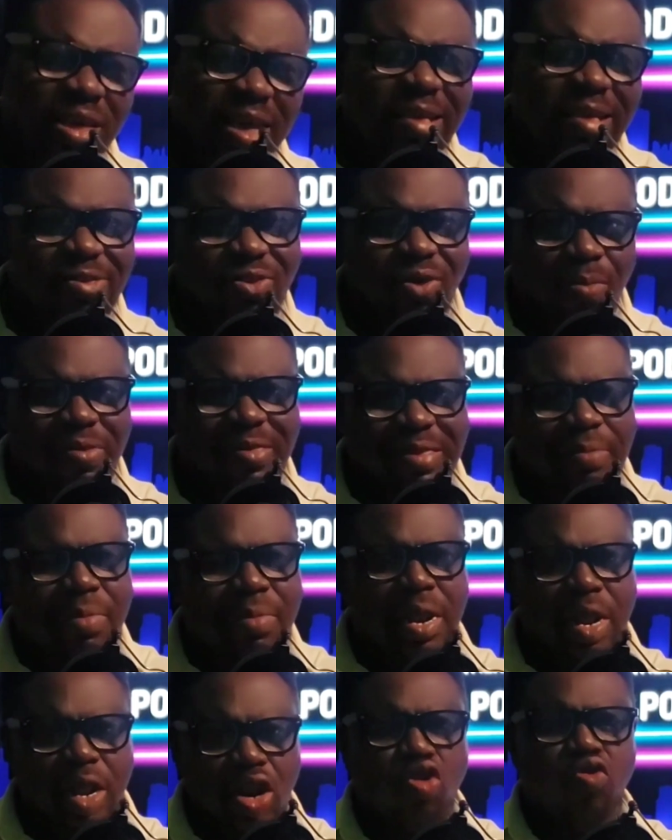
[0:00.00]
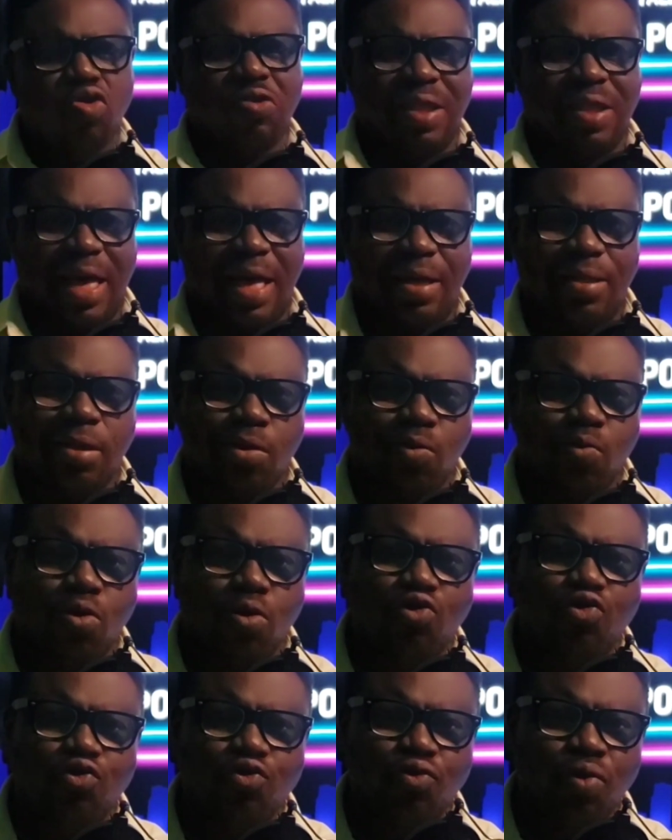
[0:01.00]
some seemingly looks like they
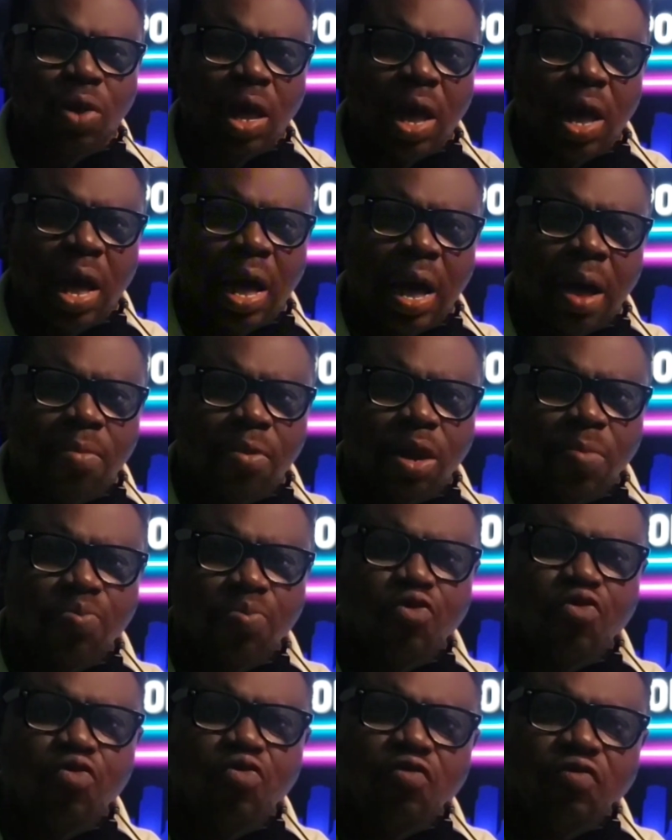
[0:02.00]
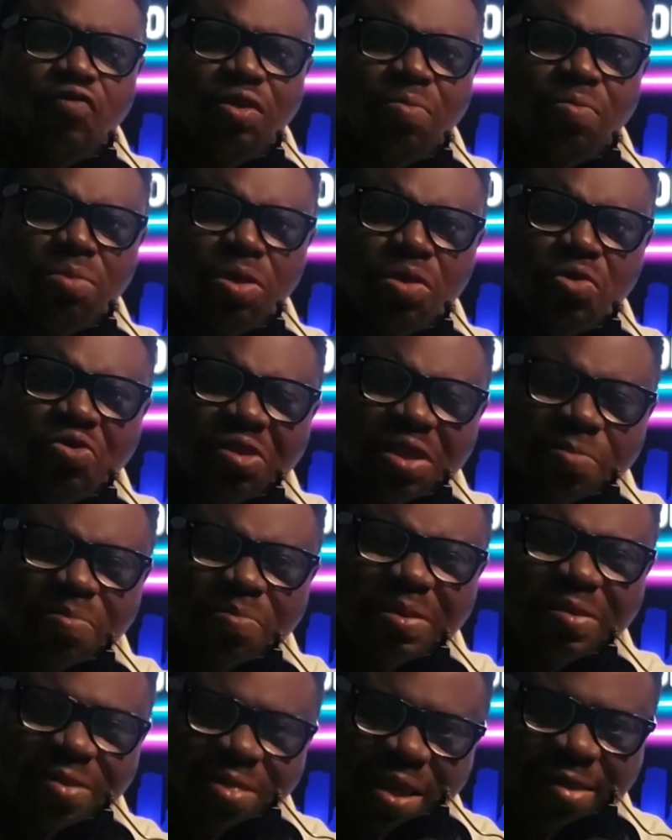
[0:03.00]
want to improve the music
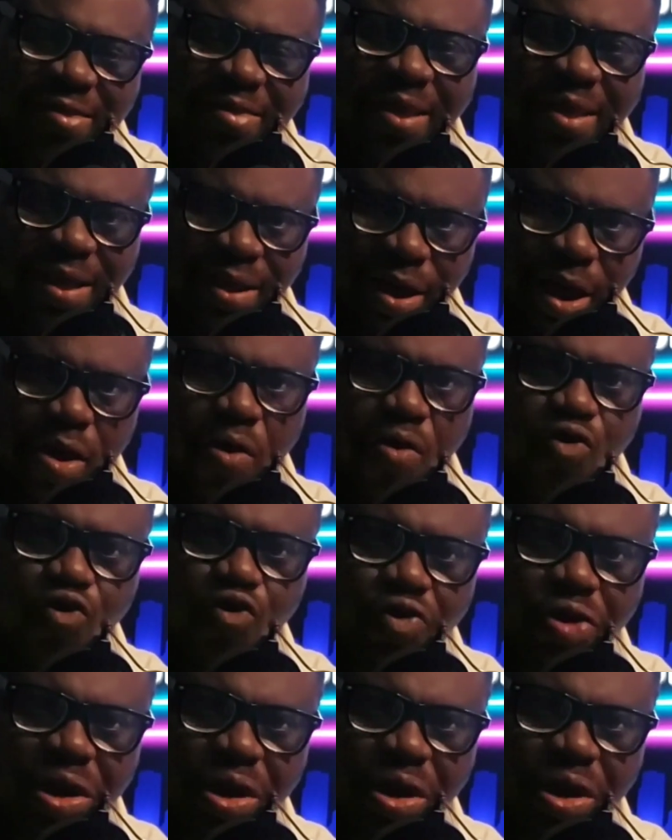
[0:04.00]
business in their country,